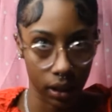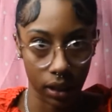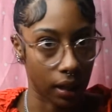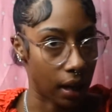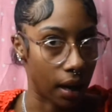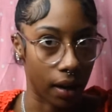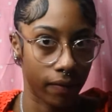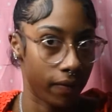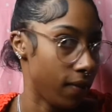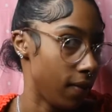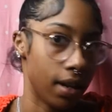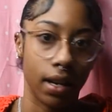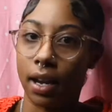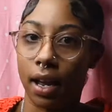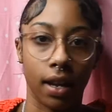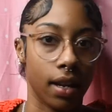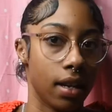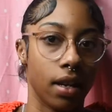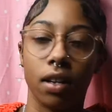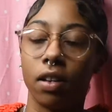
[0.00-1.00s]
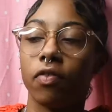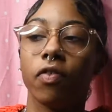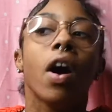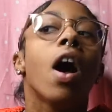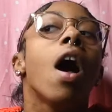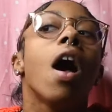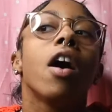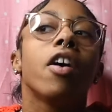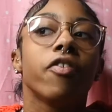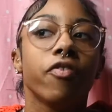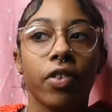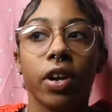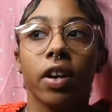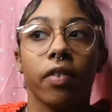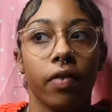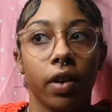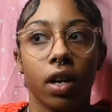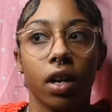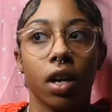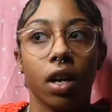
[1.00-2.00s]
and naive. Very,
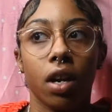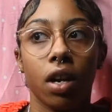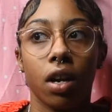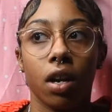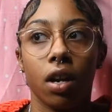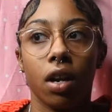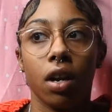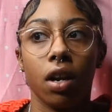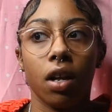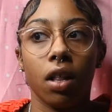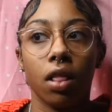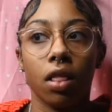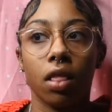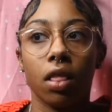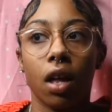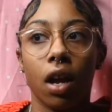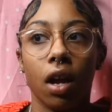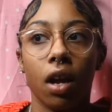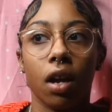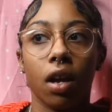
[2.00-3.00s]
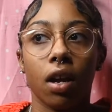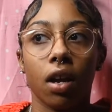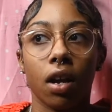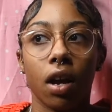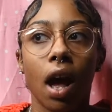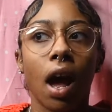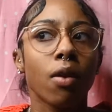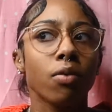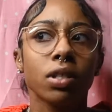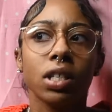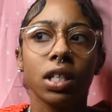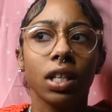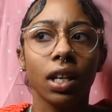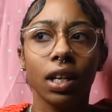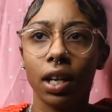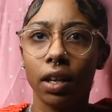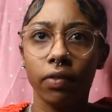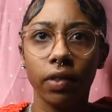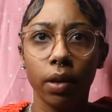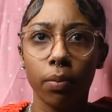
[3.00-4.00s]
very. Like, I was in the
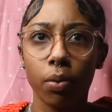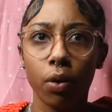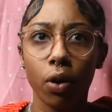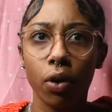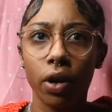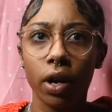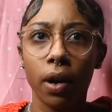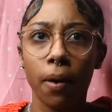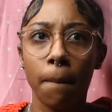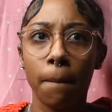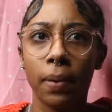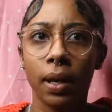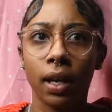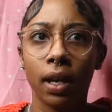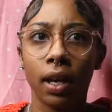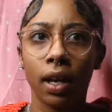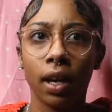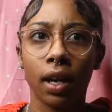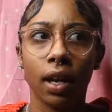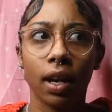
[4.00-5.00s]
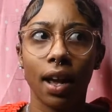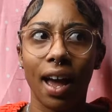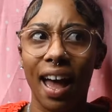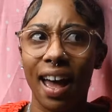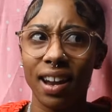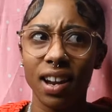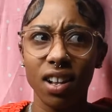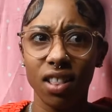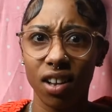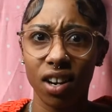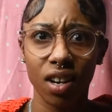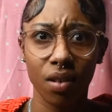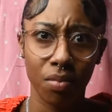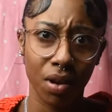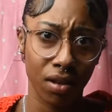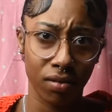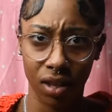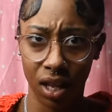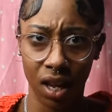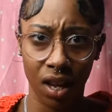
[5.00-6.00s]
gifted program, but I didn't learn
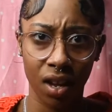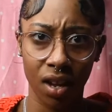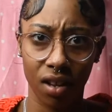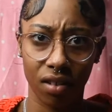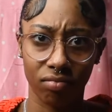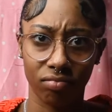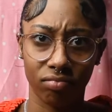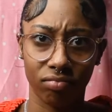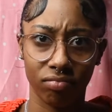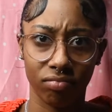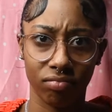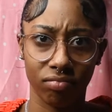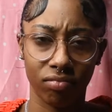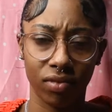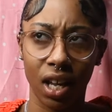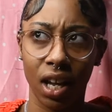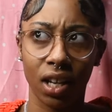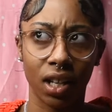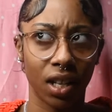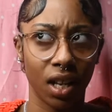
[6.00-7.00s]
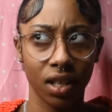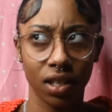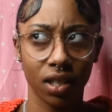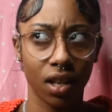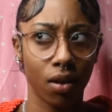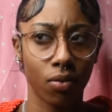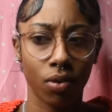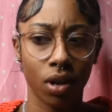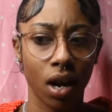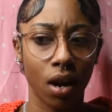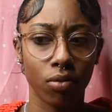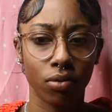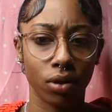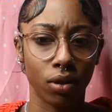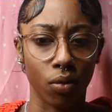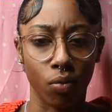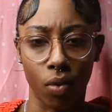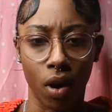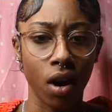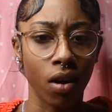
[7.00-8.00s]
about that. Like, that's not what I was
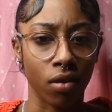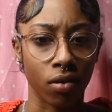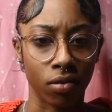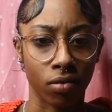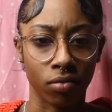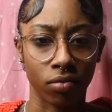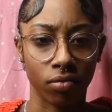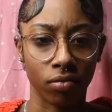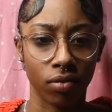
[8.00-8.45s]
around.